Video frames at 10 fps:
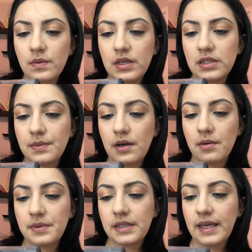one is by
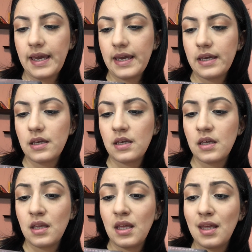Urban Decay,
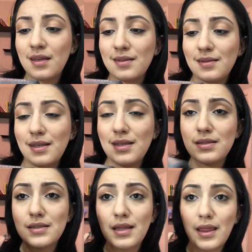the
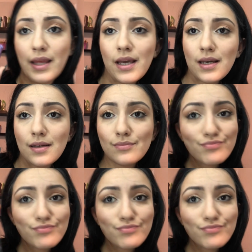Slick,